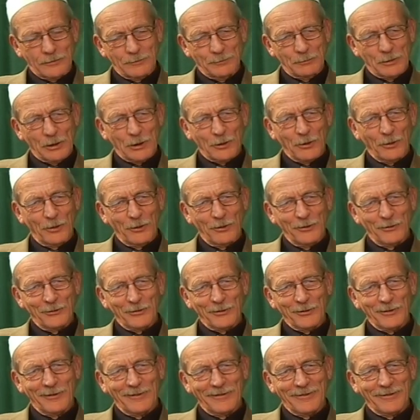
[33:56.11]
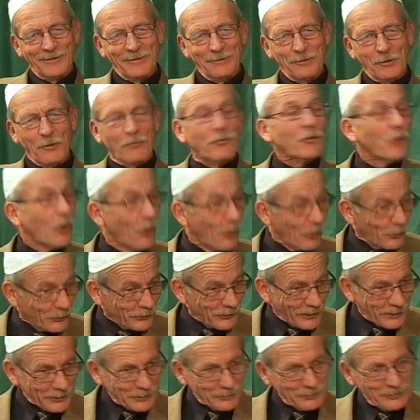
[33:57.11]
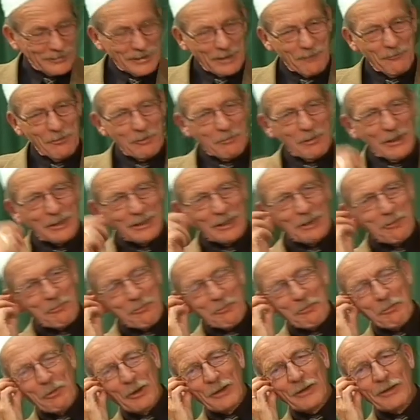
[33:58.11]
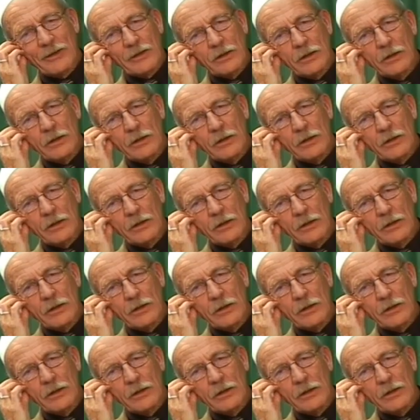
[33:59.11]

Because of course I never met him, but